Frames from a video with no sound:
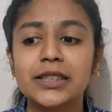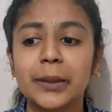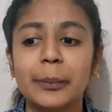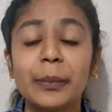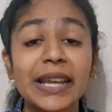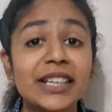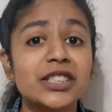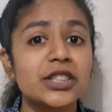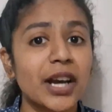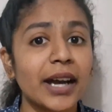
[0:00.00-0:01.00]

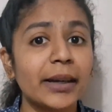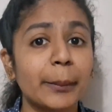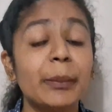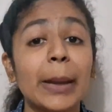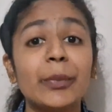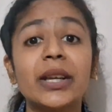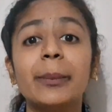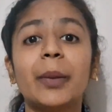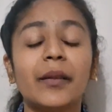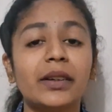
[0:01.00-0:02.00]
makes your memory
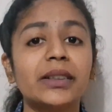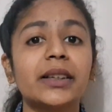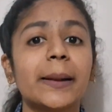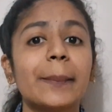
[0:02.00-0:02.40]
power,